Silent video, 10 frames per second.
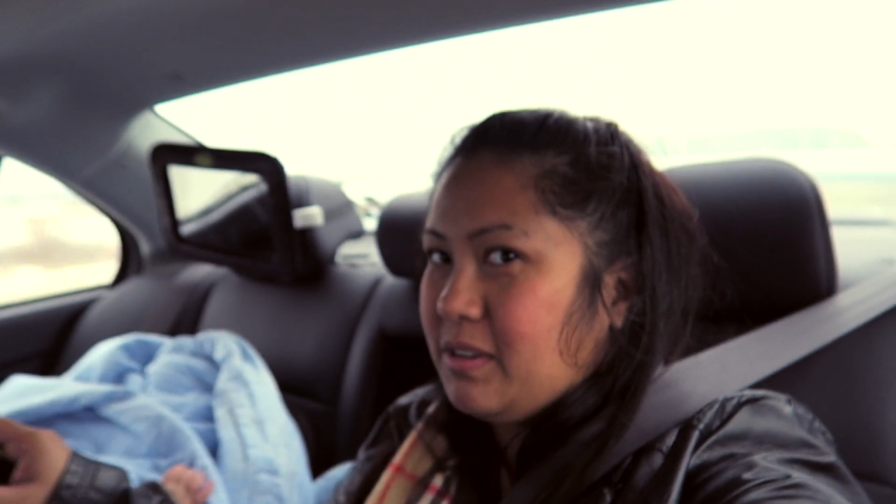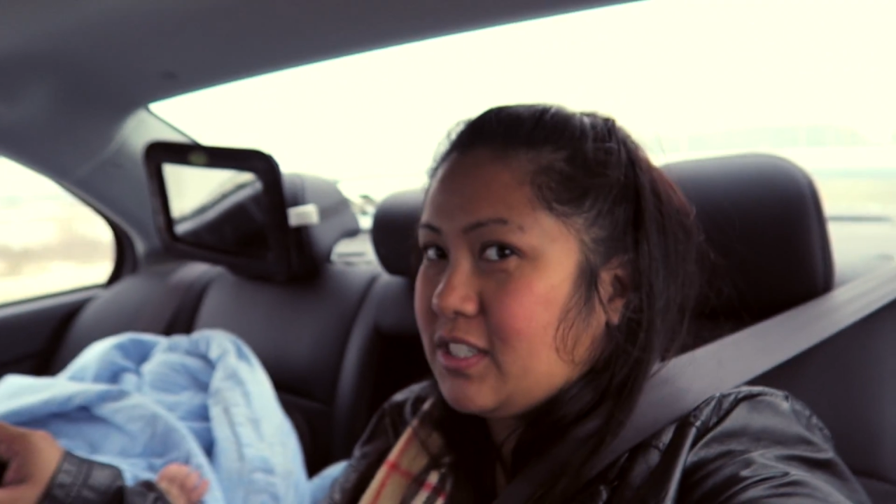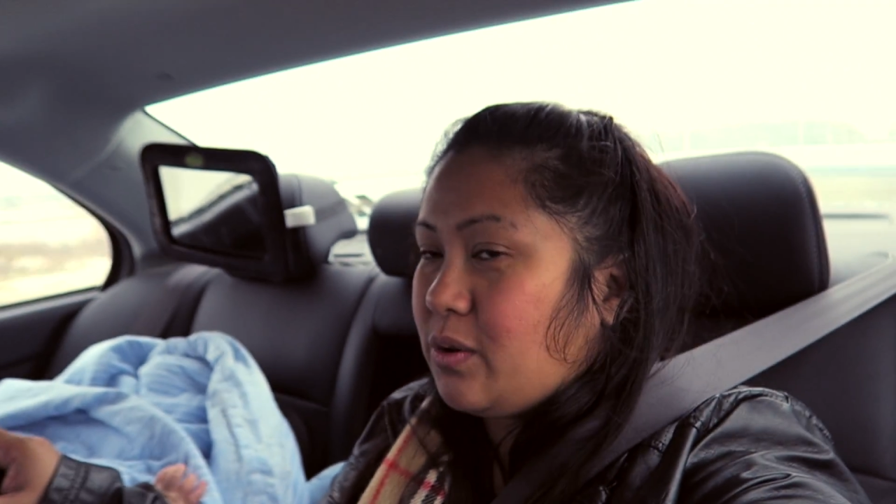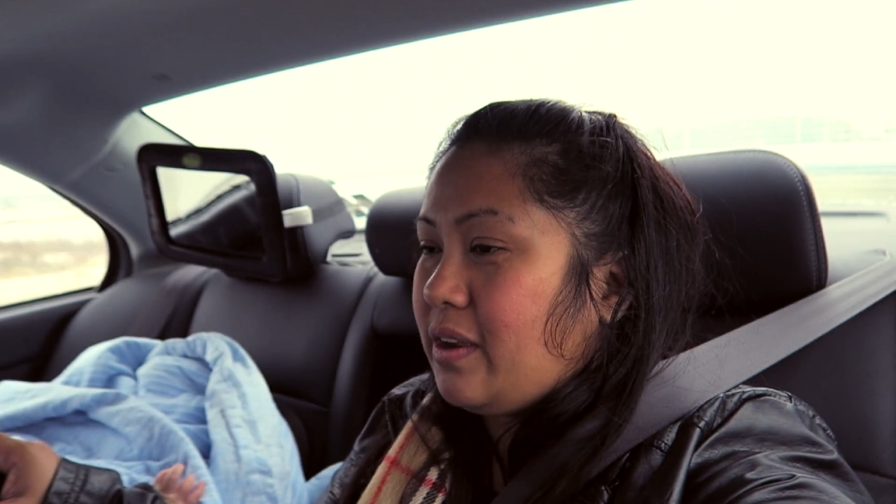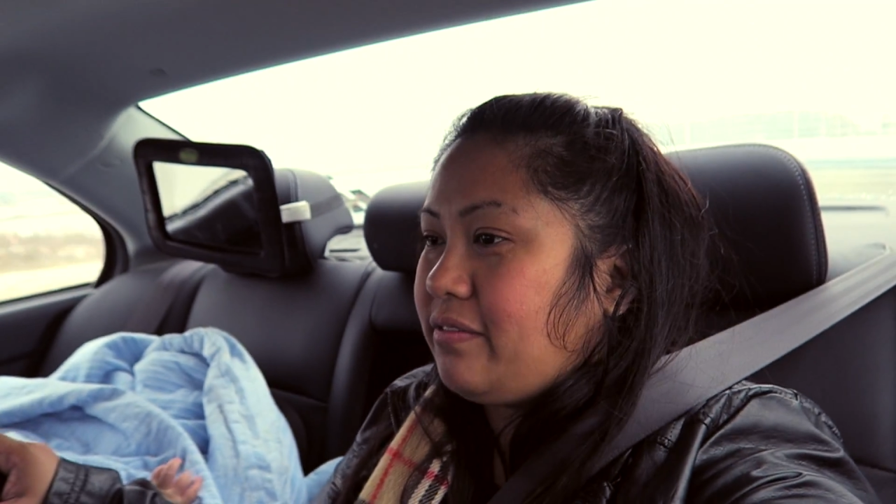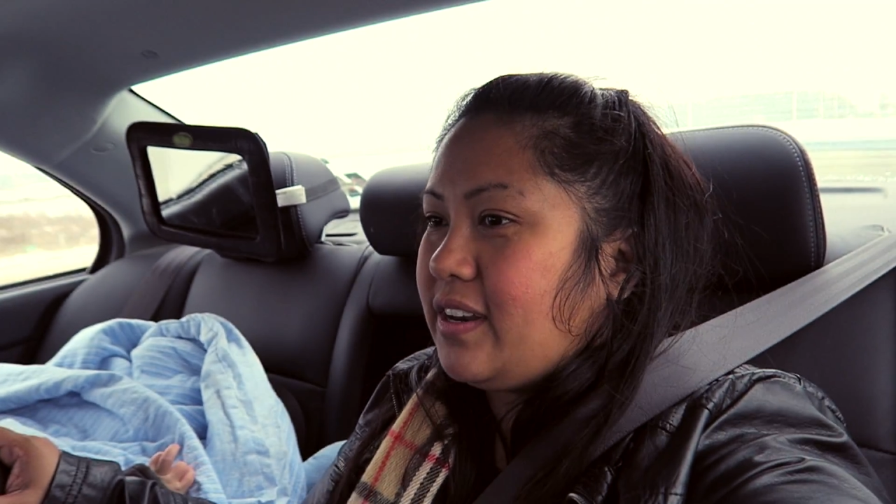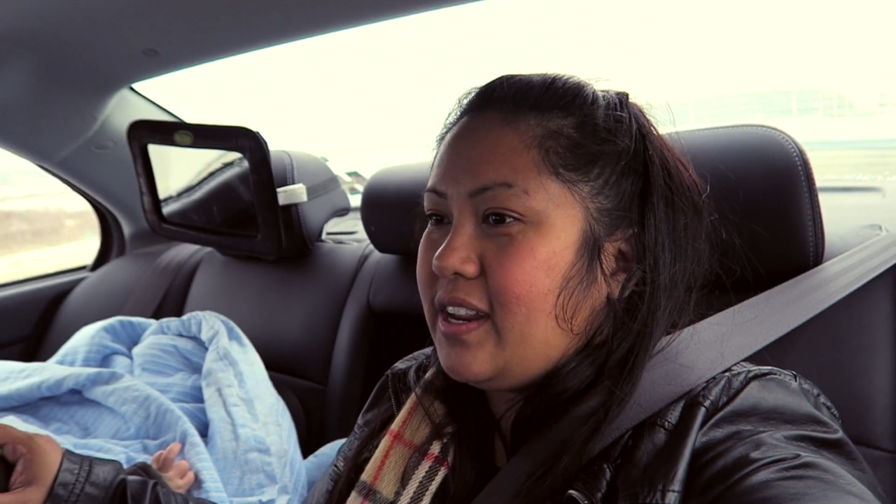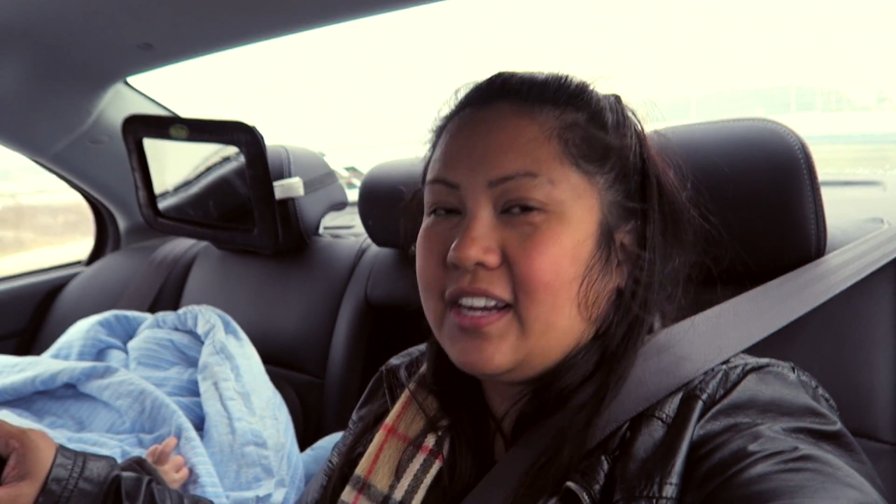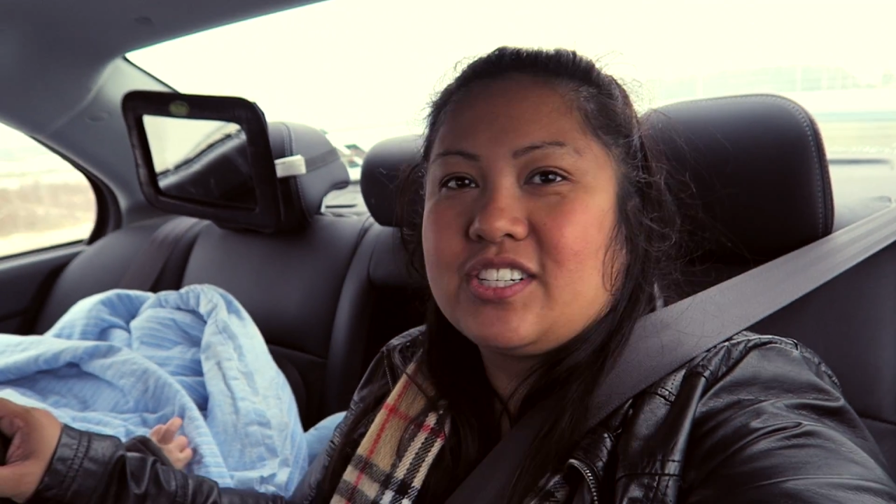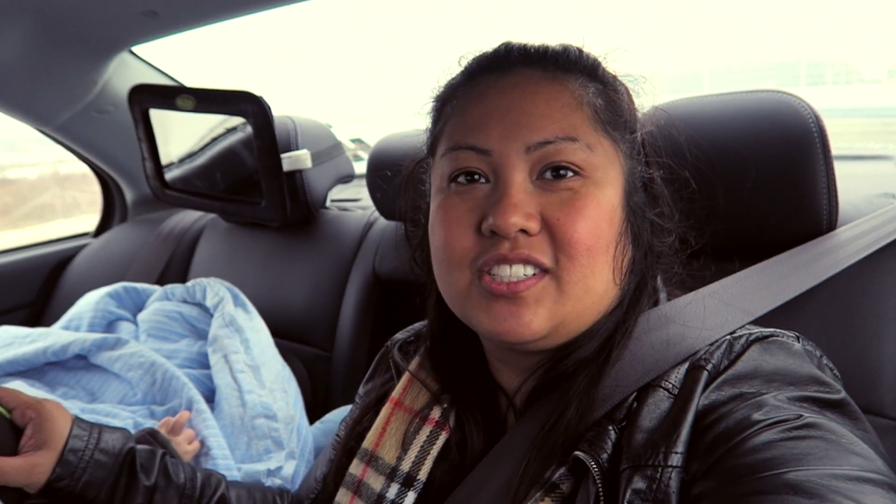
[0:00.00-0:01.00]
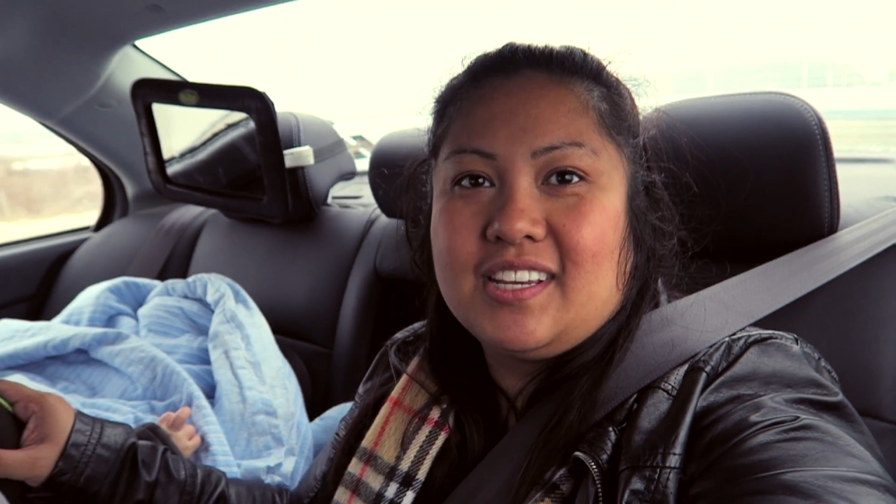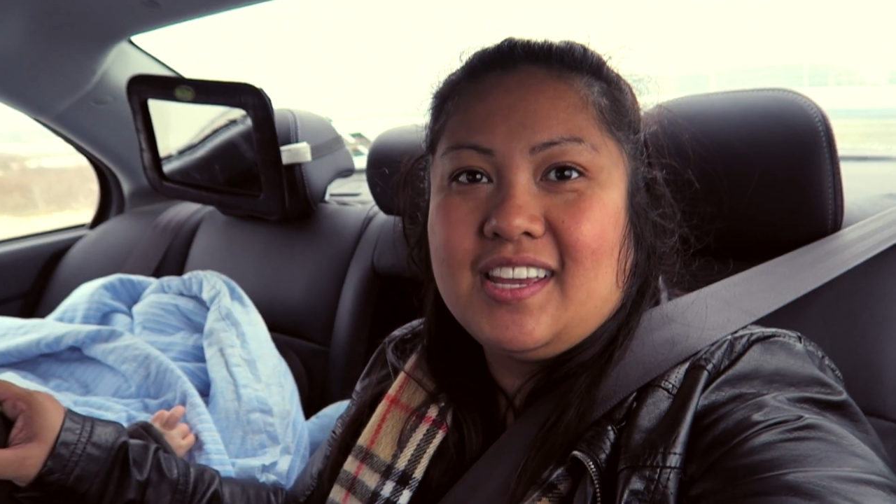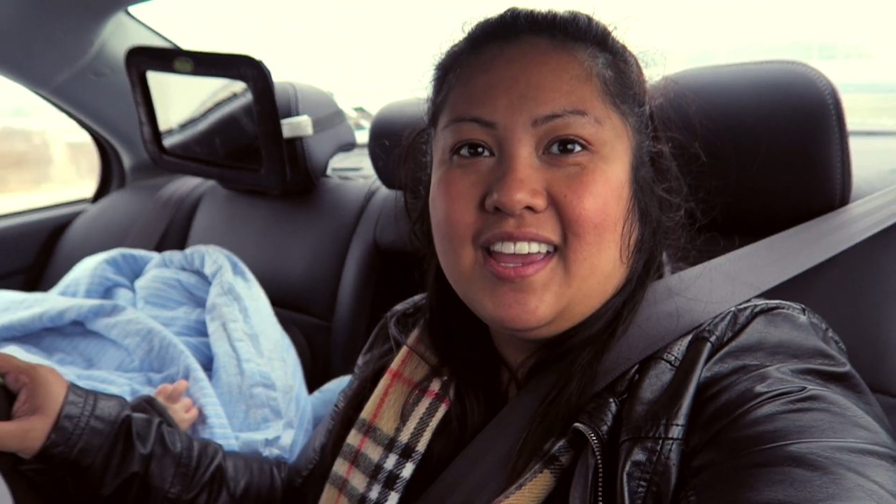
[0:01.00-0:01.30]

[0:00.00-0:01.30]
It's quite funny actually.